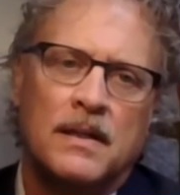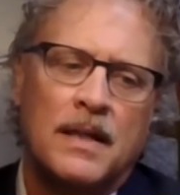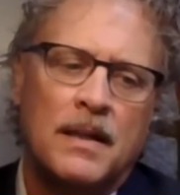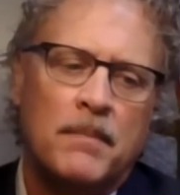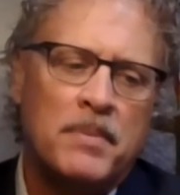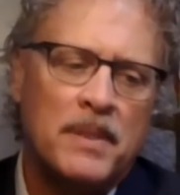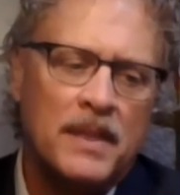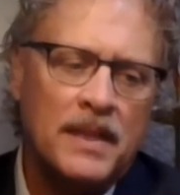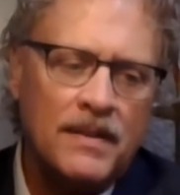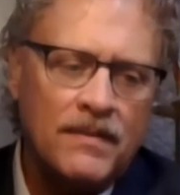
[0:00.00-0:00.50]

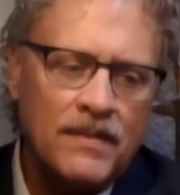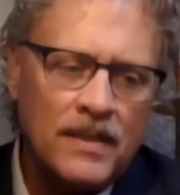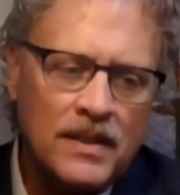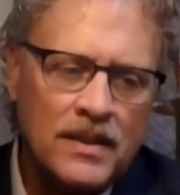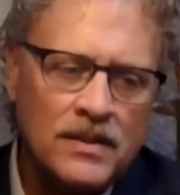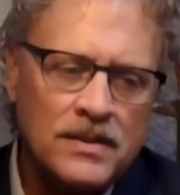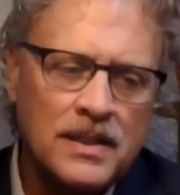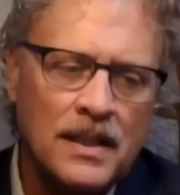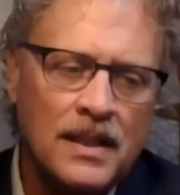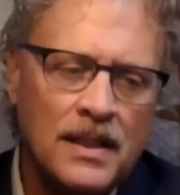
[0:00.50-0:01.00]
They believe that
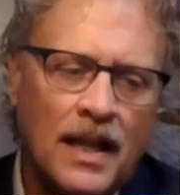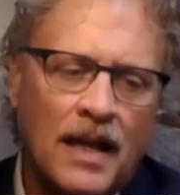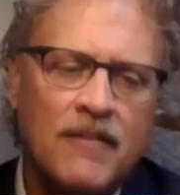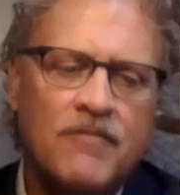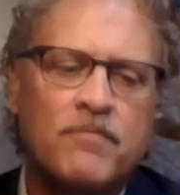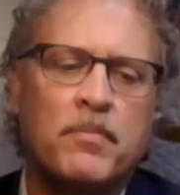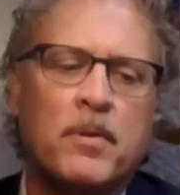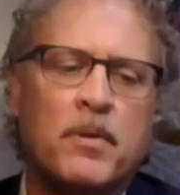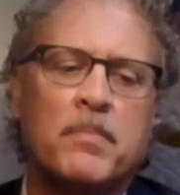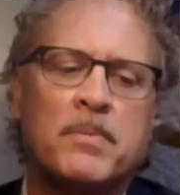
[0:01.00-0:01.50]
there's a
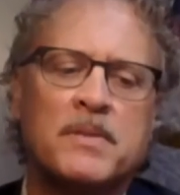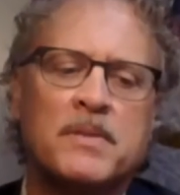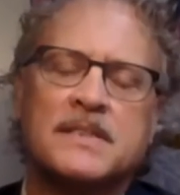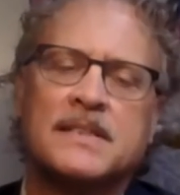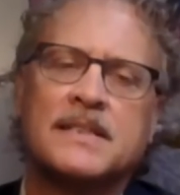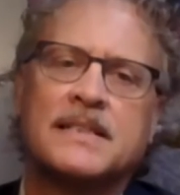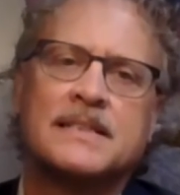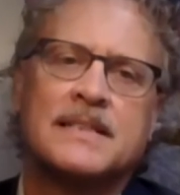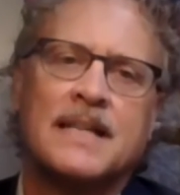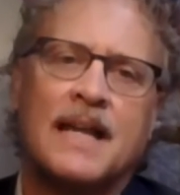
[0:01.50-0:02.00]
life
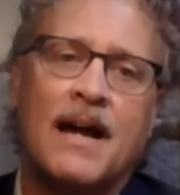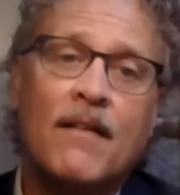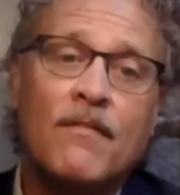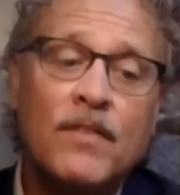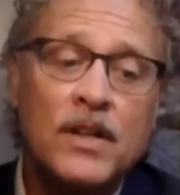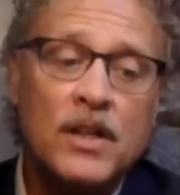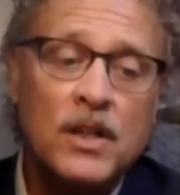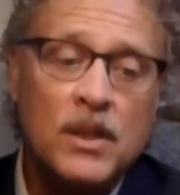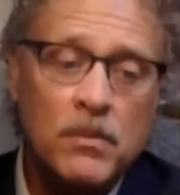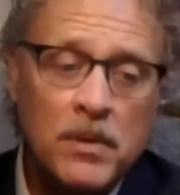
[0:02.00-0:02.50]
purpose linked to
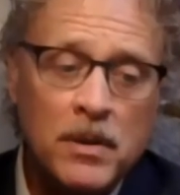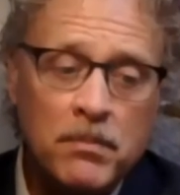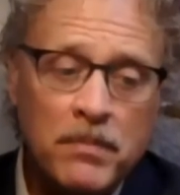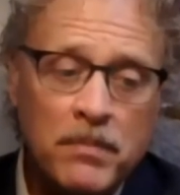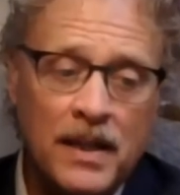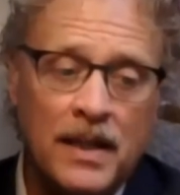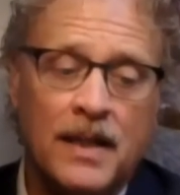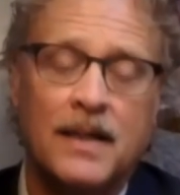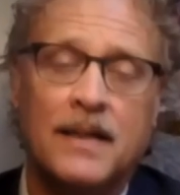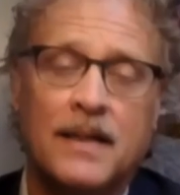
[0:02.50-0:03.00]
every human
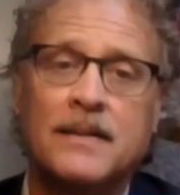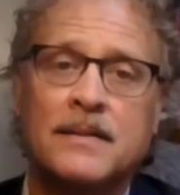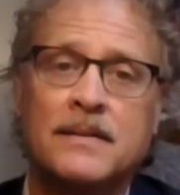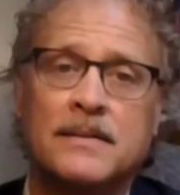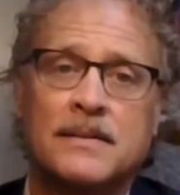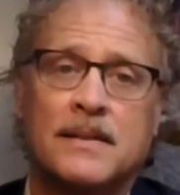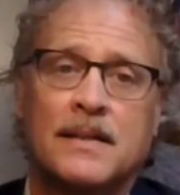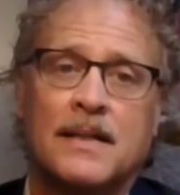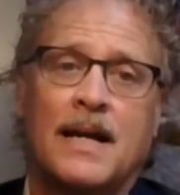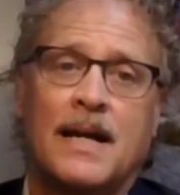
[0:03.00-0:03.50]
being.
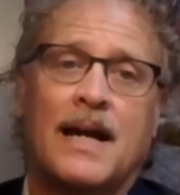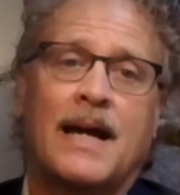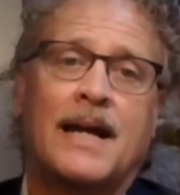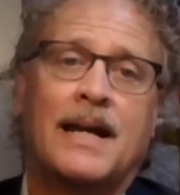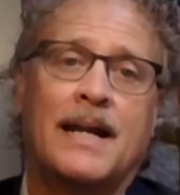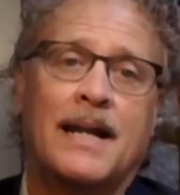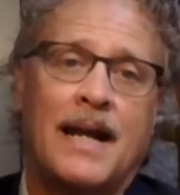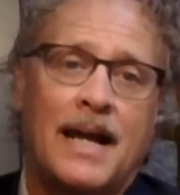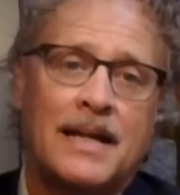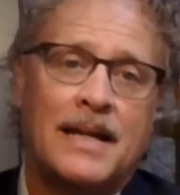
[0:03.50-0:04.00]

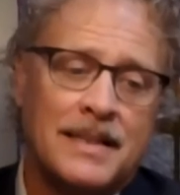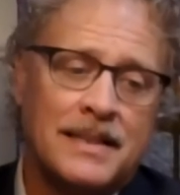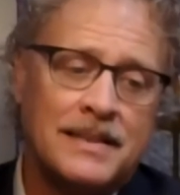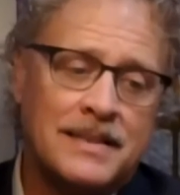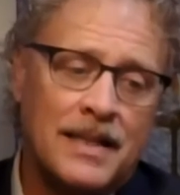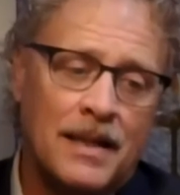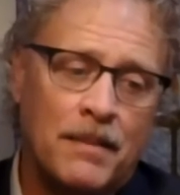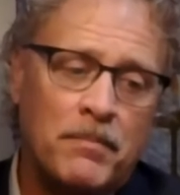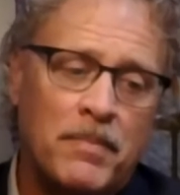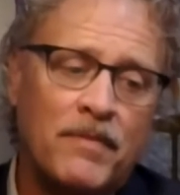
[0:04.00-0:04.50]
And as I
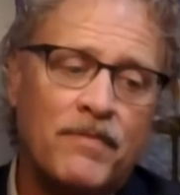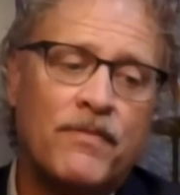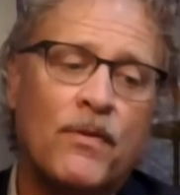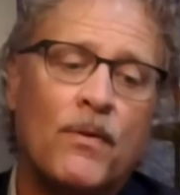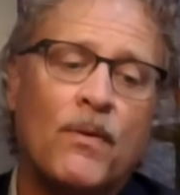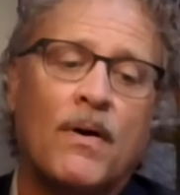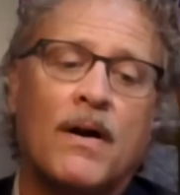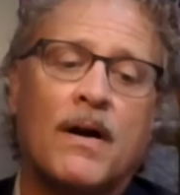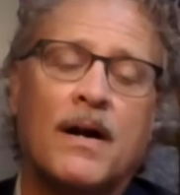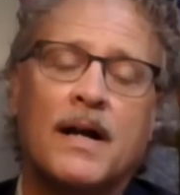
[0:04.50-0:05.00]
said
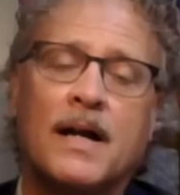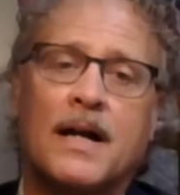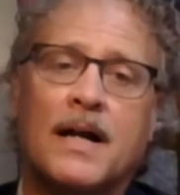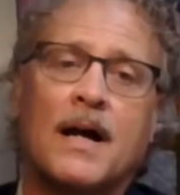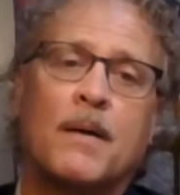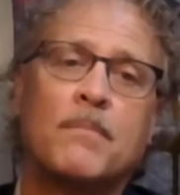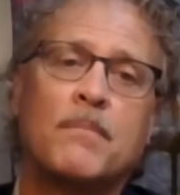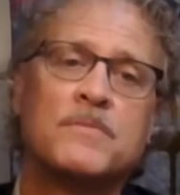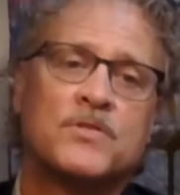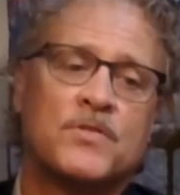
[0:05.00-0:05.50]
before, it
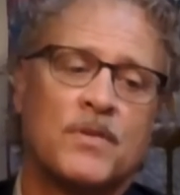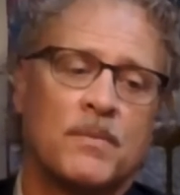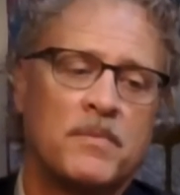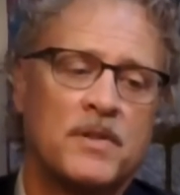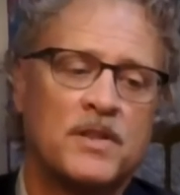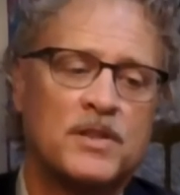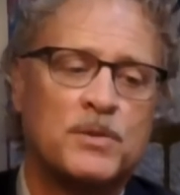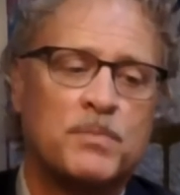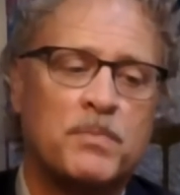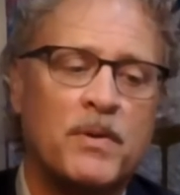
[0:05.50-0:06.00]
comes
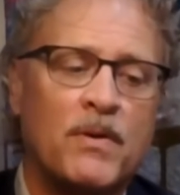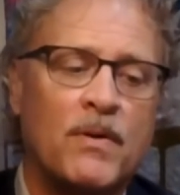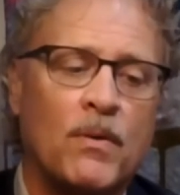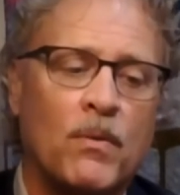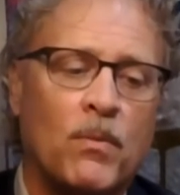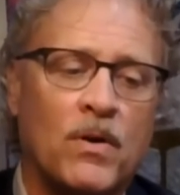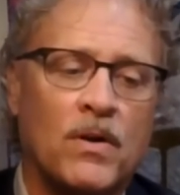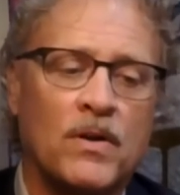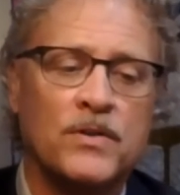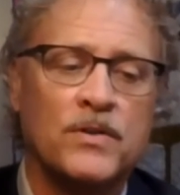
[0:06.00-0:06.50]
from the
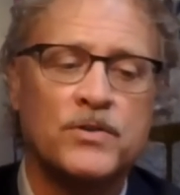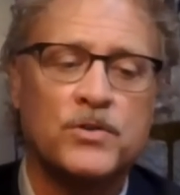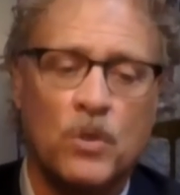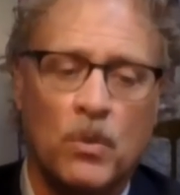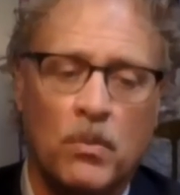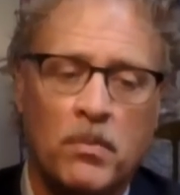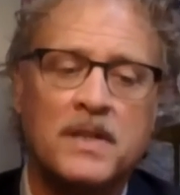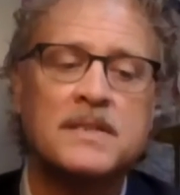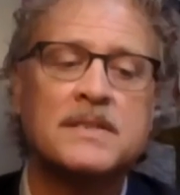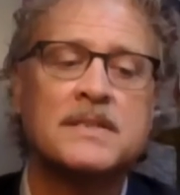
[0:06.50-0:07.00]
spirit world.
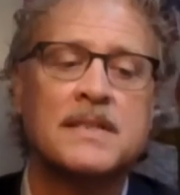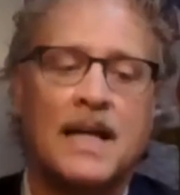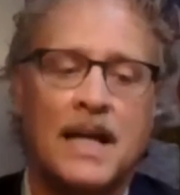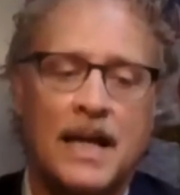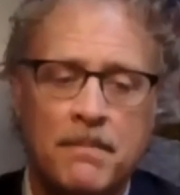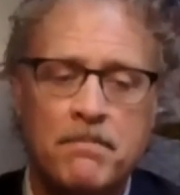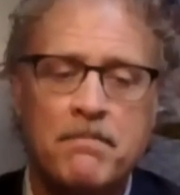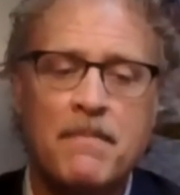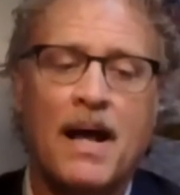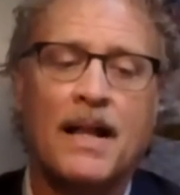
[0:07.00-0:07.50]
Some's
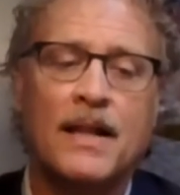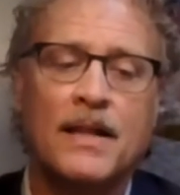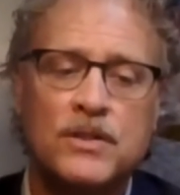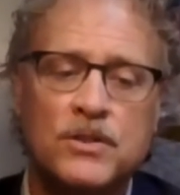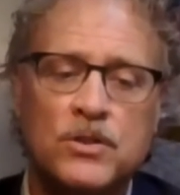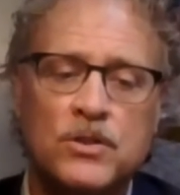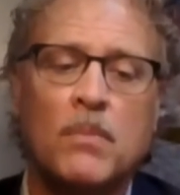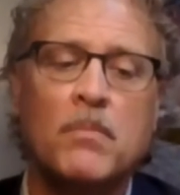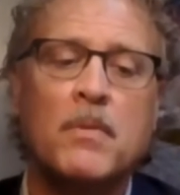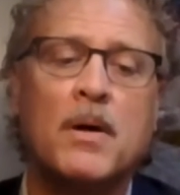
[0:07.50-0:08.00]
name,
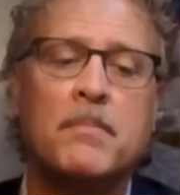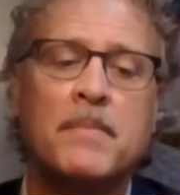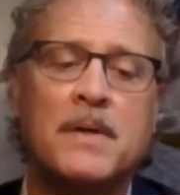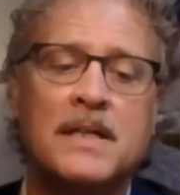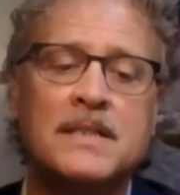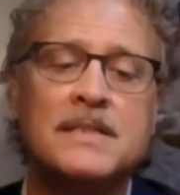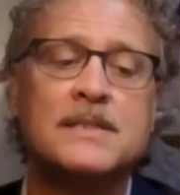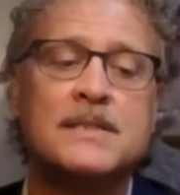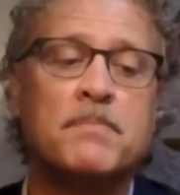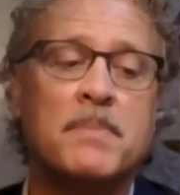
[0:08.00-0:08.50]
Malidoma,
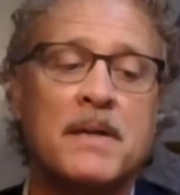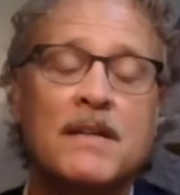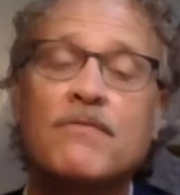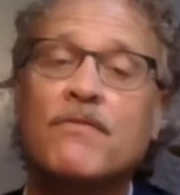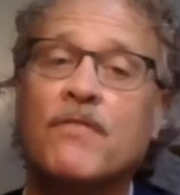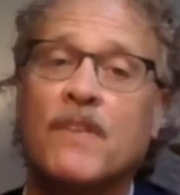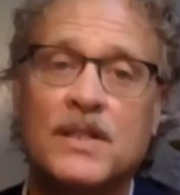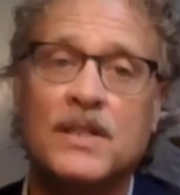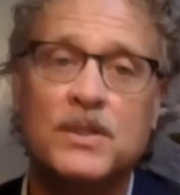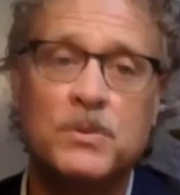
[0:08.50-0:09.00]
means be
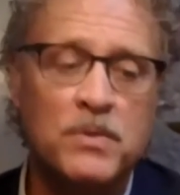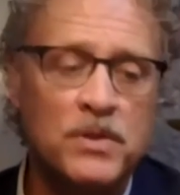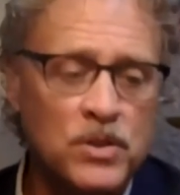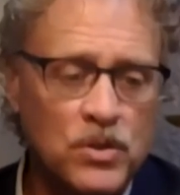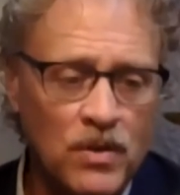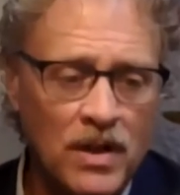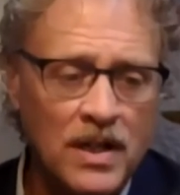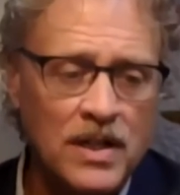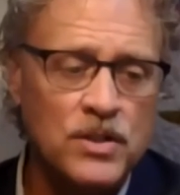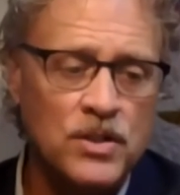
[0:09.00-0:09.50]
friends with
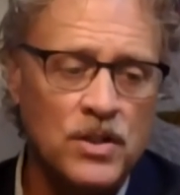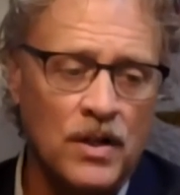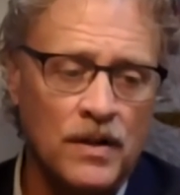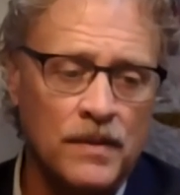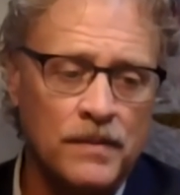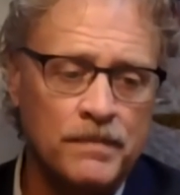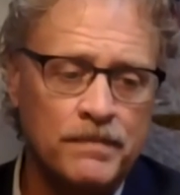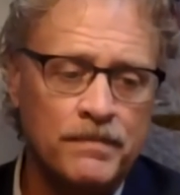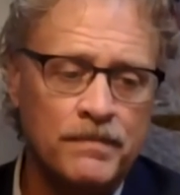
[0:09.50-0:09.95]
stranger.